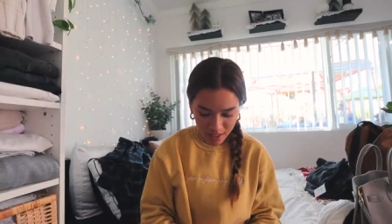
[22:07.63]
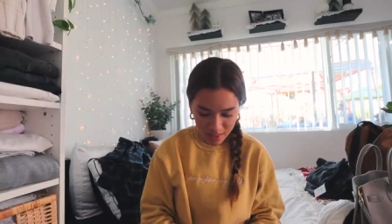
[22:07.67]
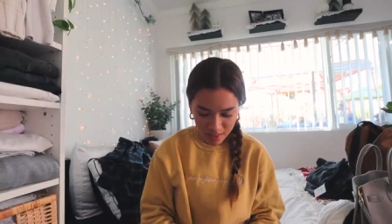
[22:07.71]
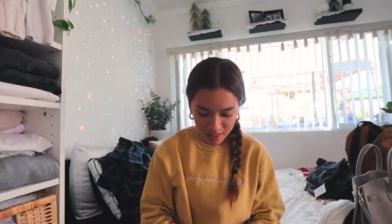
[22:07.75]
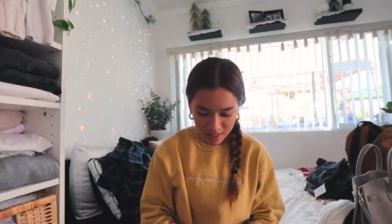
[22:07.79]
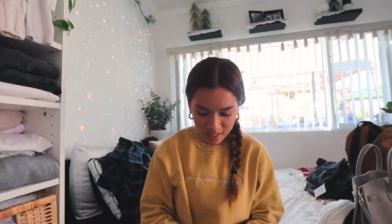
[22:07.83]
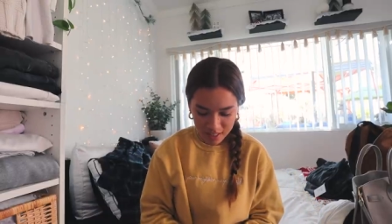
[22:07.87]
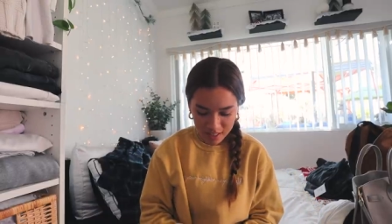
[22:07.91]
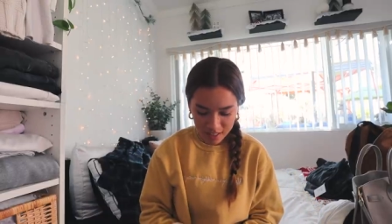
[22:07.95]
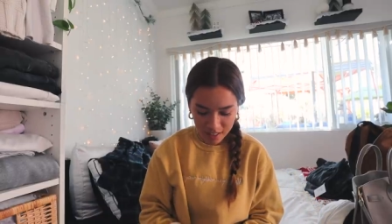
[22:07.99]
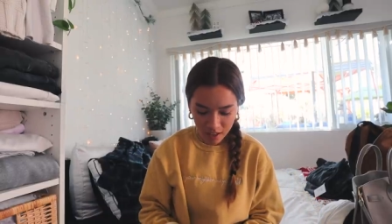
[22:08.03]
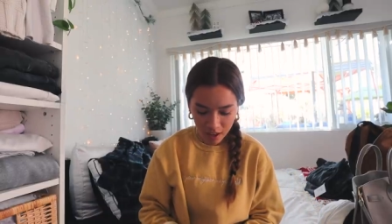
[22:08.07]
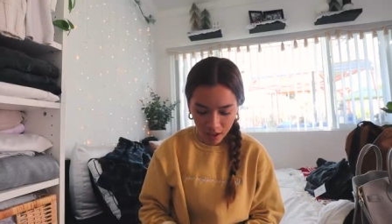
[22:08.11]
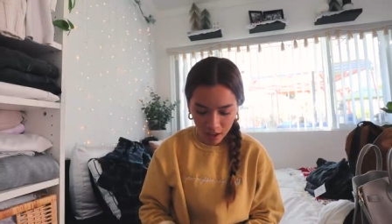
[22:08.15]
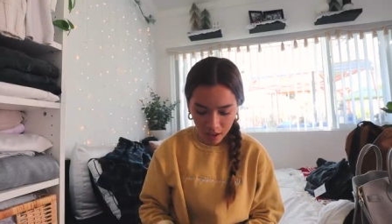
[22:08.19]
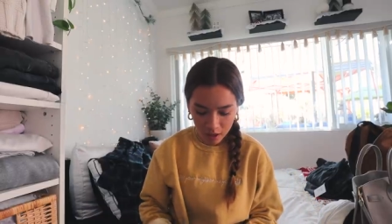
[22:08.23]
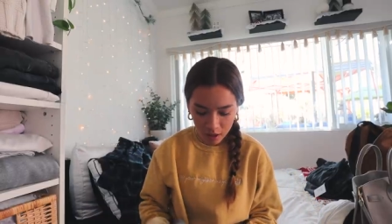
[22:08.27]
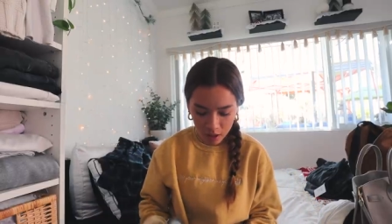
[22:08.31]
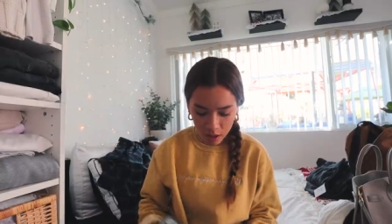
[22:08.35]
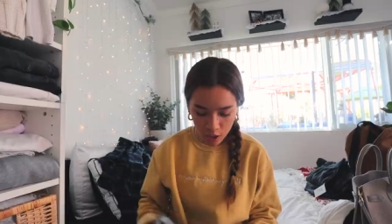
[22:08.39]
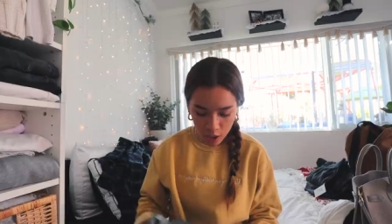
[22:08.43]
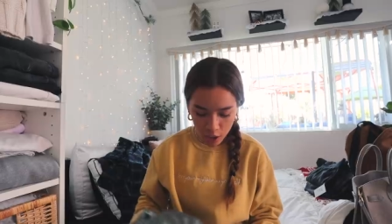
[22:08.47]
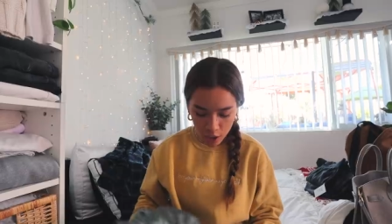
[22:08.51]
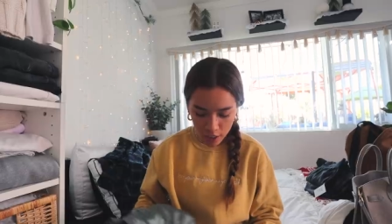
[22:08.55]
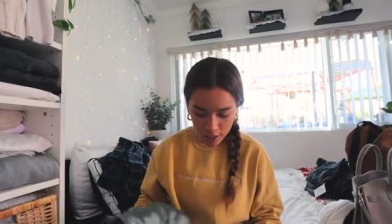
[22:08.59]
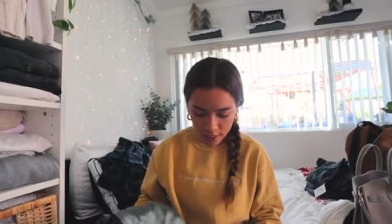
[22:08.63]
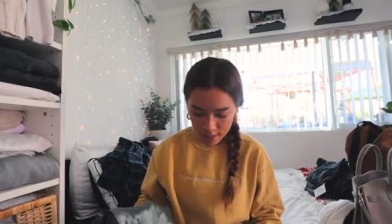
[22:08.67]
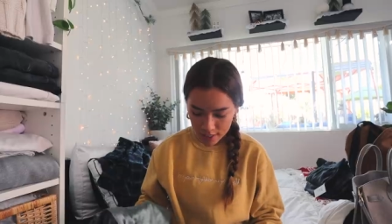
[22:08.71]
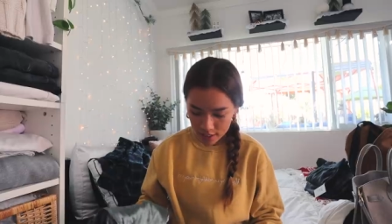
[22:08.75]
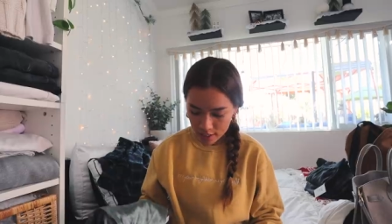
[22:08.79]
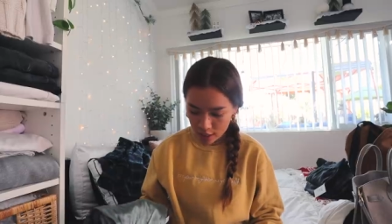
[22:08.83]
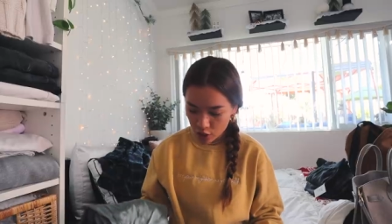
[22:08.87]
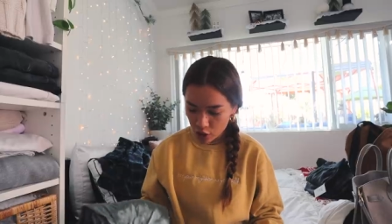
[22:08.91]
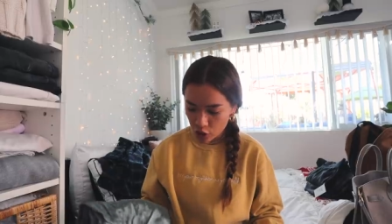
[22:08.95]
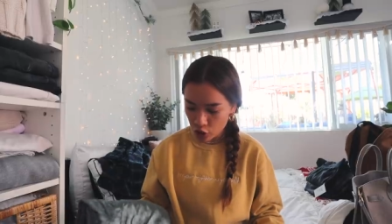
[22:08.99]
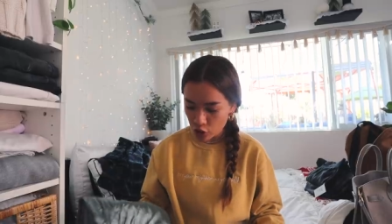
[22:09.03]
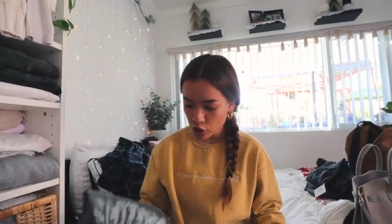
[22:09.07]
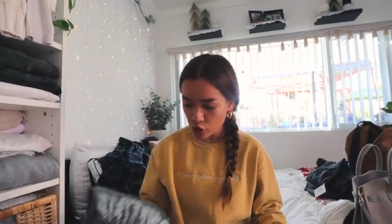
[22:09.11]
This color
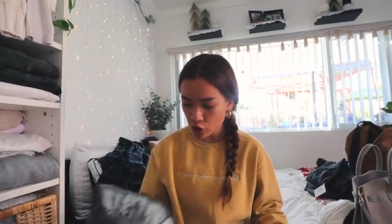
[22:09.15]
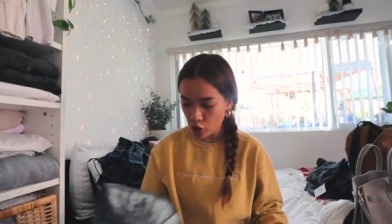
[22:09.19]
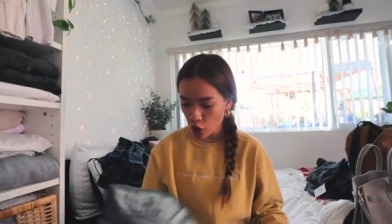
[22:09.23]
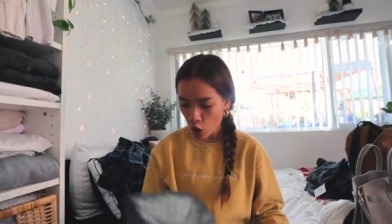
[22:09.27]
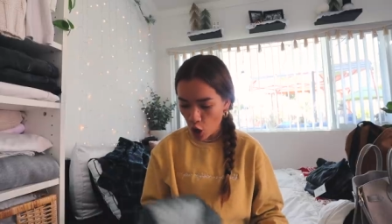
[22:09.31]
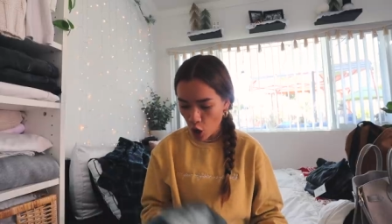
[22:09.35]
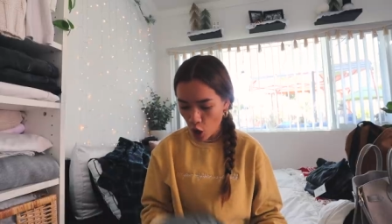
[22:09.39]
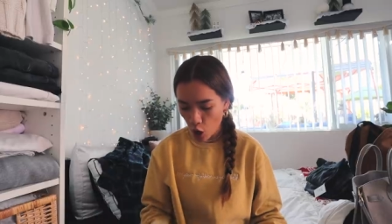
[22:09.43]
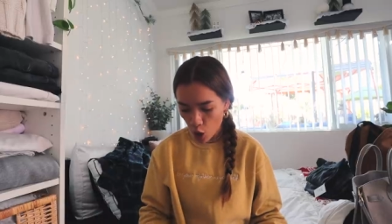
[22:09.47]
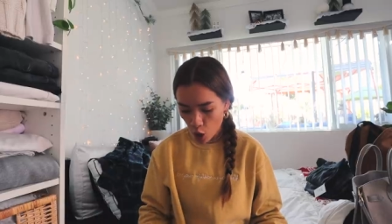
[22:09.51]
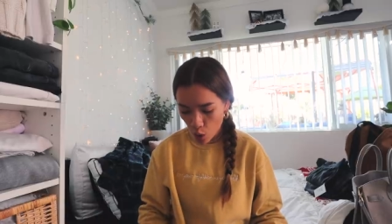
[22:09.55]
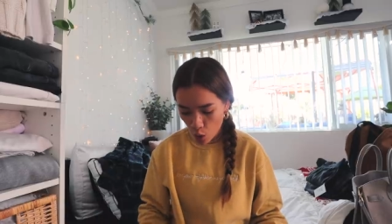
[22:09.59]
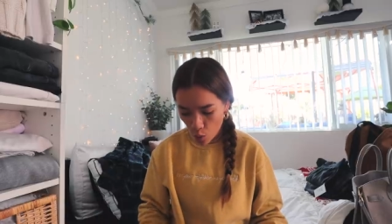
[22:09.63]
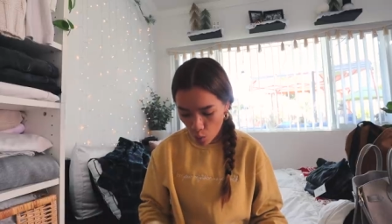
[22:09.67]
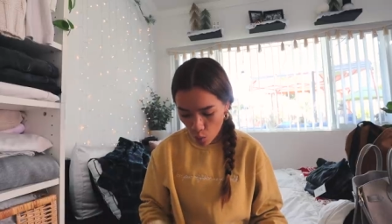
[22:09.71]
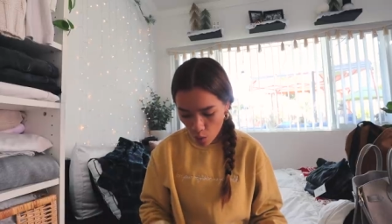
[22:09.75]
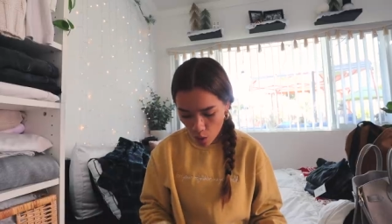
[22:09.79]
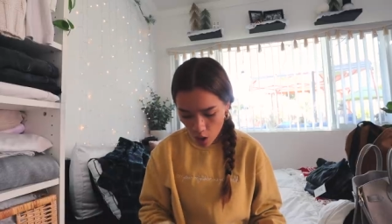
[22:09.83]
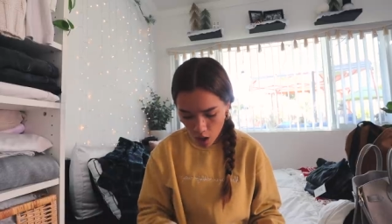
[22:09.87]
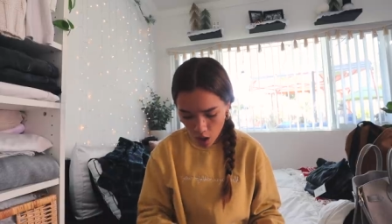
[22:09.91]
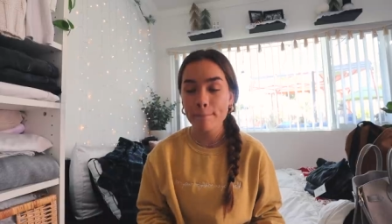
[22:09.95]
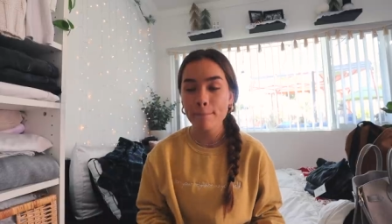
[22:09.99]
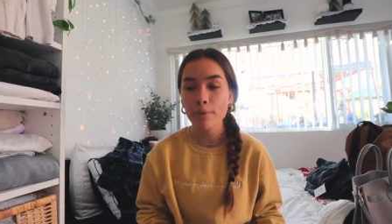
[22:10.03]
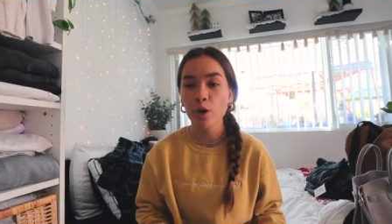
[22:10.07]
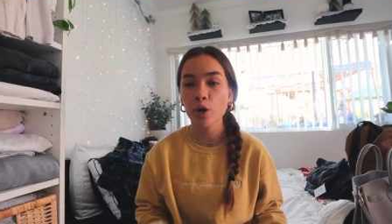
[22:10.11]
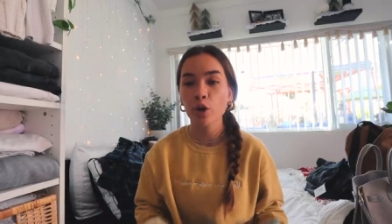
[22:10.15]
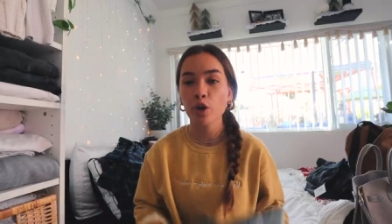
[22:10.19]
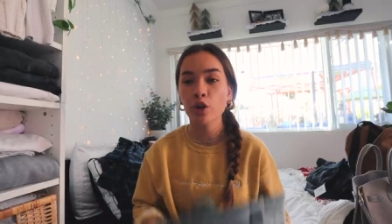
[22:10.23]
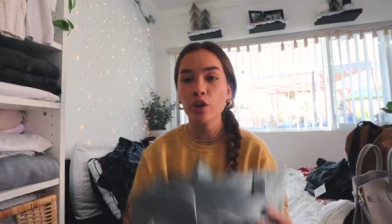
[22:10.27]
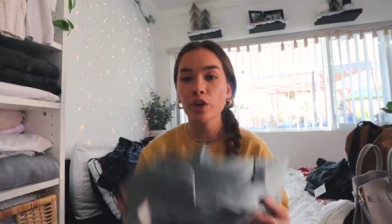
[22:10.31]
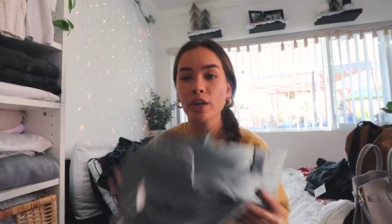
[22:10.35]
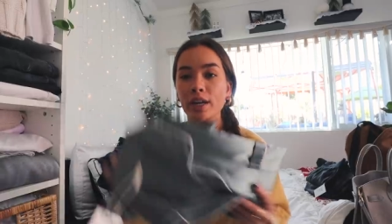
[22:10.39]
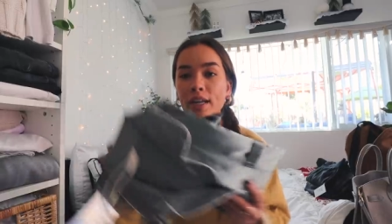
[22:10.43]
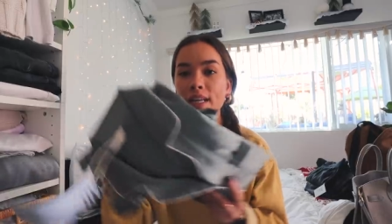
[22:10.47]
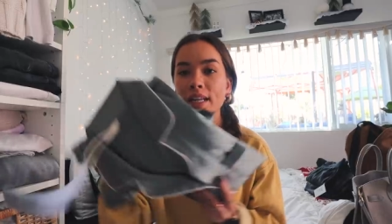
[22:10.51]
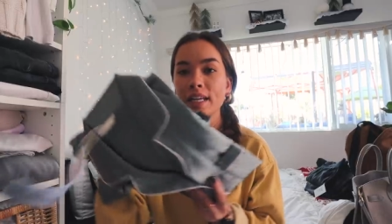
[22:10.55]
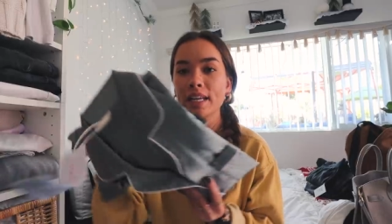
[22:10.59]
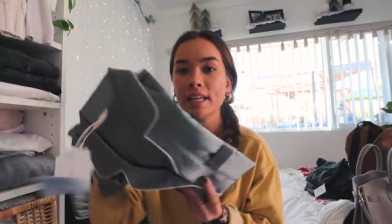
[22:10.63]
is so
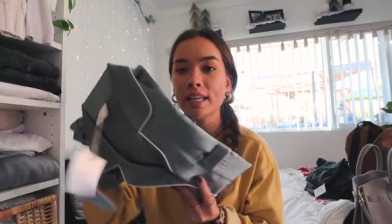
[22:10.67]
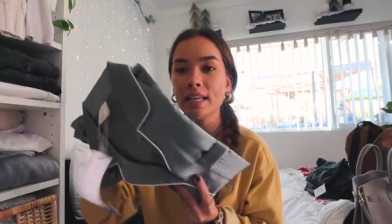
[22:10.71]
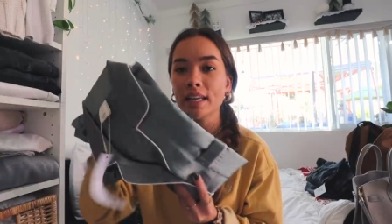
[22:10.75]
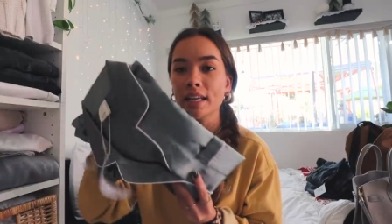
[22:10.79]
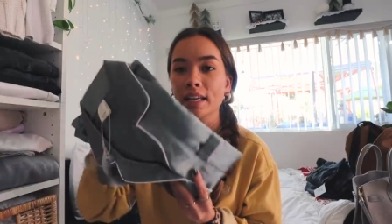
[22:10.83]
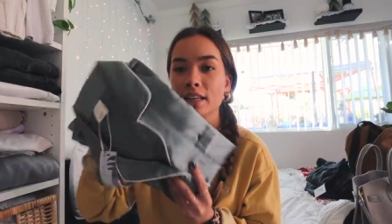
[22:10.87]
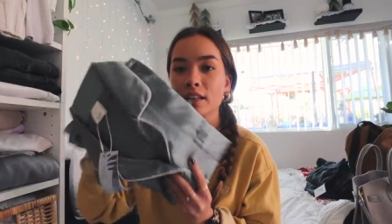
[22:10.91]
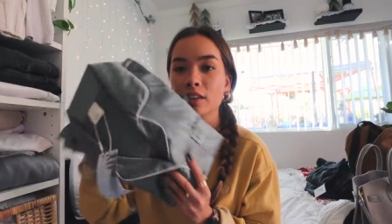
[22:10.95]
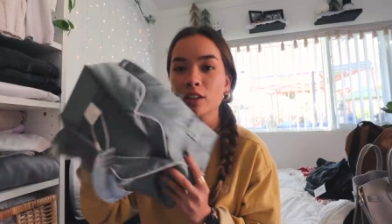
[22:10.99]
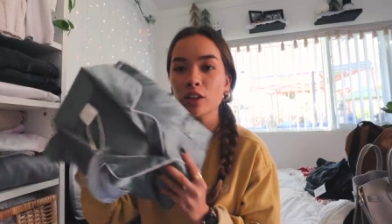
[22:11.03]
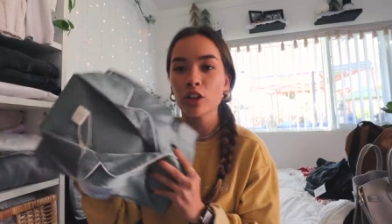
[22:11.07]
pretty.